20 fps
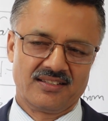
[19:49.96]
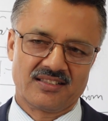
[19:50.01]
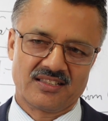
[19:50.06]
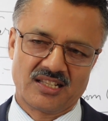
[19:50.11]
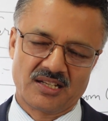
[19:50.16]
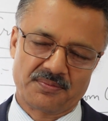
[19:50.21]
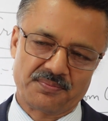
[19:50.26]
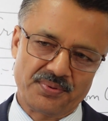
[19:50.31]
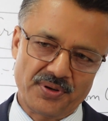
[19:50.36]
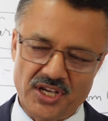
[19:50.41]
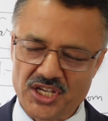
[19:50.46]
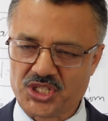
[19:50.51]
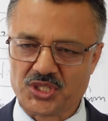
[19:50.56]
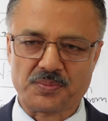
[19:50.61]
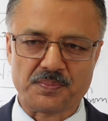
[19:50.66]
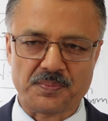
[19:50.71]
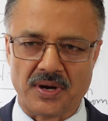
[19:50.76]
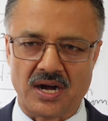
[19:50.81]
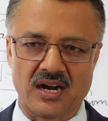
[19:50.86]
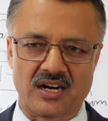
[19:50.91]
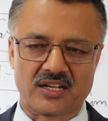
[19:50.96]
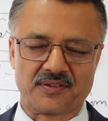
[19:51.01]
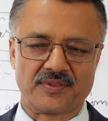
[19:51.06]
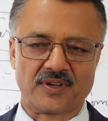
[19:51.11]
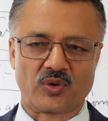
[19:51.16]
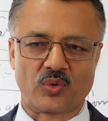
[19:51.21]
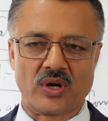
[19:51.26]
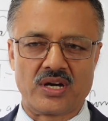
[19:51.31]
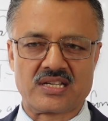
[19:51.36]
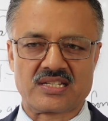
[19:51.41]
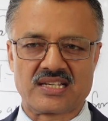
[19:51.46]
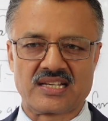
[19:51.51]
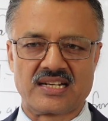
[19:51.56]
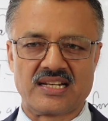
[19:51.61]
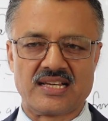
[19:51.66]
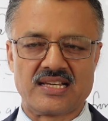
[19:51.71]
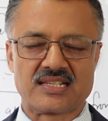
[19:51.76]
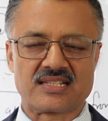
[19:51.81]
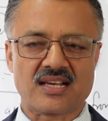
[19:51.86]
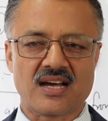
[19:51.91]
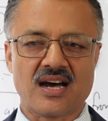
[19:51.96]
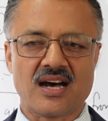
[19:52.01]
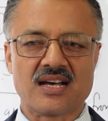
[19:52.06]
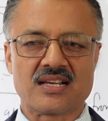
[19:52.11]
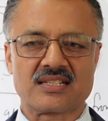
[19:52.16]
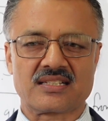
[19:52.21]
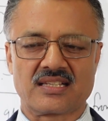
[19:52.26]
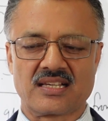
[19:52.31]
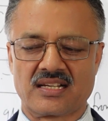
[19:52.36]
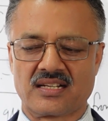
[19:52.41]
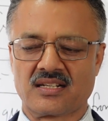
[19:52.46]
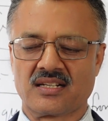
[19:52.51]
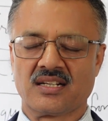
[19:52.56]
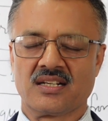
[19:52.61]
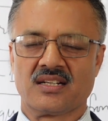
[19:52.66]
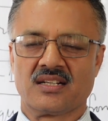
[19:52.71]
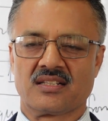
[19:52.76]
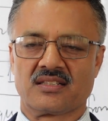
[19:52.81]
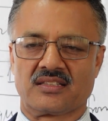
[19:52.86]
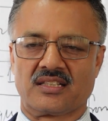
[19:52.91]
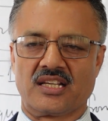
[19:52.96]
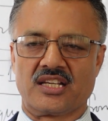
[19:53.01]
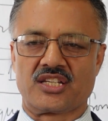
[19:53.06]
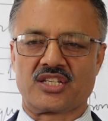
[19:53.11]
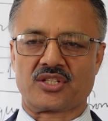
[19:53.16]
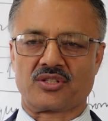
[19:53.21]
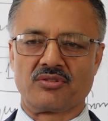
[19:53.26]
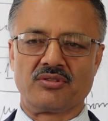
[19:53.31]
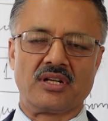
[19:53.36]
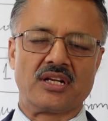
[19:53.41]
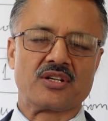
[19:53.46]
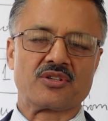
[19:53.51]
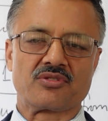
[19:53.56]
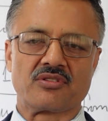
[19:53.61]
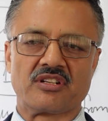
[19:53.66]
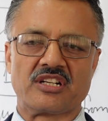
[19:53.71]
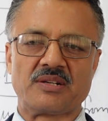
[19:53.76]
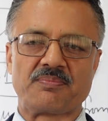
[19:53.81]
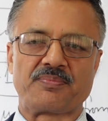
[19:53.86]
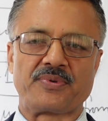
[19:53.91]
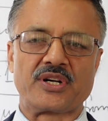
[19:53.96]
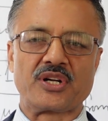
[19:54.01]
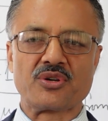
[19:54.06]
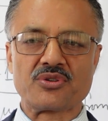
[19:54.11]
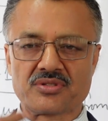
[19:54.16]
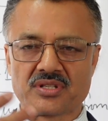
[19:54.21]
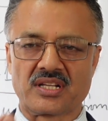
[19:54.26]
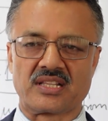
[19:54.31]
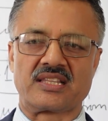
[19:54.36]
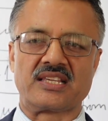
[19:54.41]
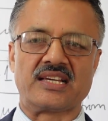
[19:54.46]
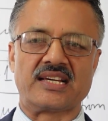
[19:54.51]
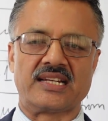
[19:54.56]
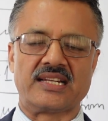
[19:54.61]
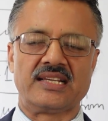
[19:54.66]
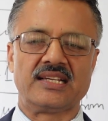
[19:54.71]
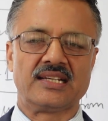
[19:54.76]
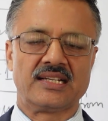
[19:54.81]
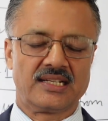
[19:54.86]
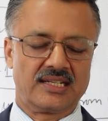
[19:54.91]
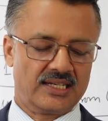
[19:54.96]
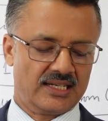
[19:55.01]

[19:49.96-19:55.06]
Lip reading: The first part of the question is asking the student to reproduce the theory,